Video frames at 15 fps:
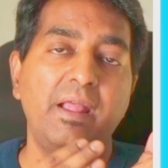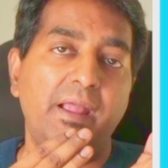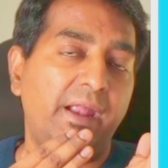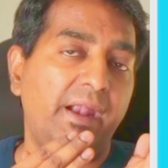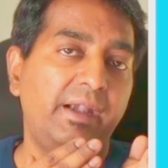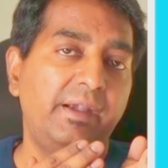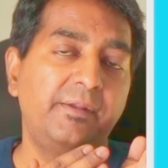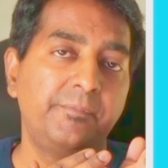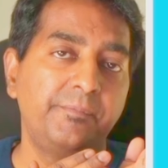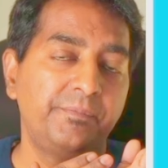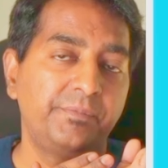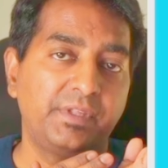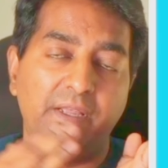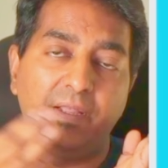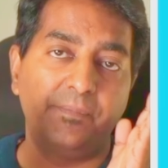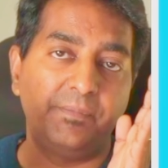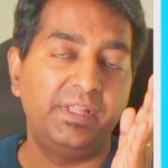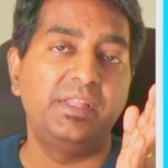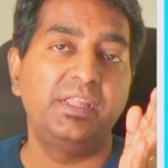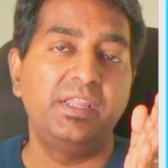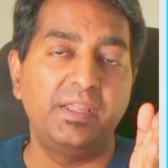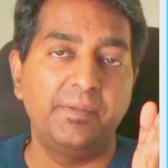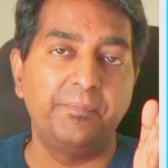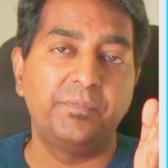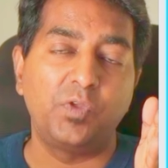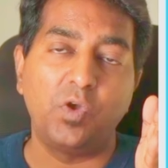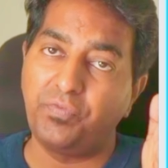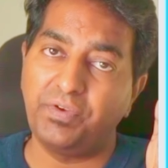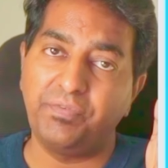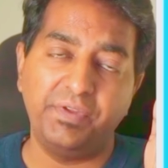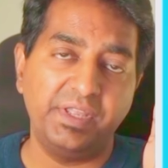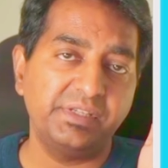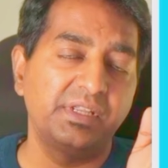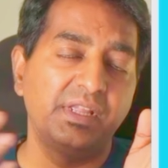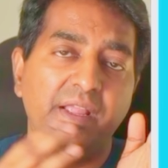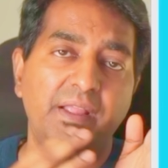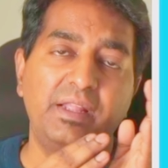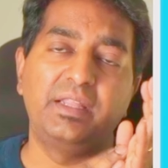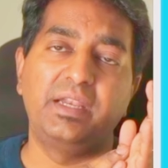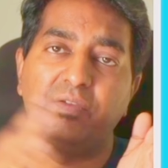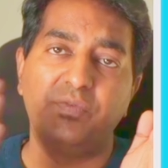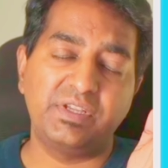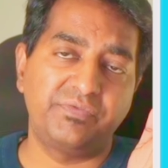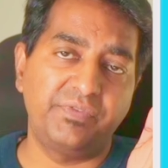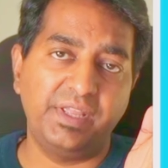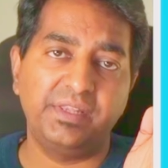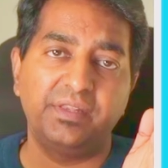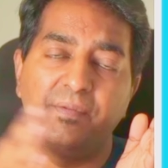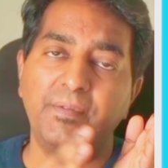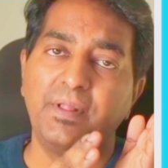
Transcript: and in the offer phase, in the request phase,